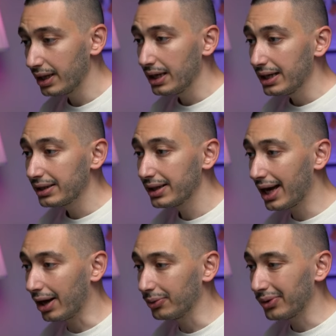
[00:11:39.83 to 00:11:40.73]

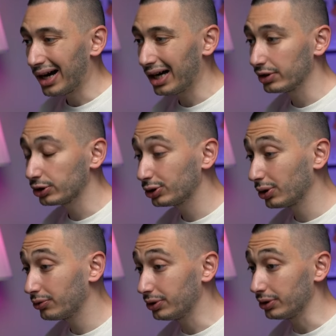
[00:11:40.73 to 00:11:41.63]
Now I will show
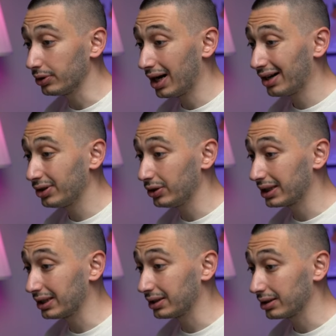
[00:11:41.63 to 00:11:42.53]
you how you
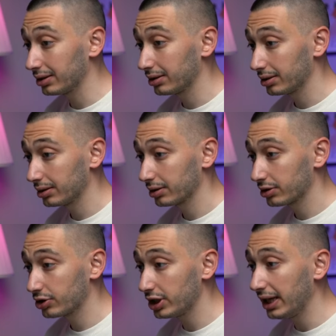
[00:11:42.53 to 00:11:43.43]
can
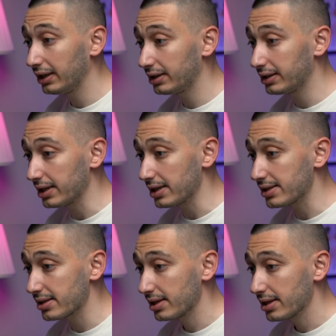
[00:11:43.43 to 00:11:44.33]
create this
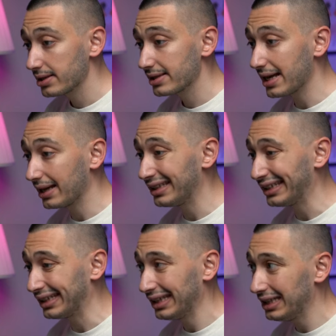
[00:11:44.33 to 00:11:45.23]
sending
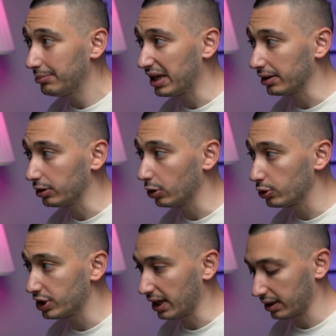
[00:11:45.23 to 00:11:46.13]
email logic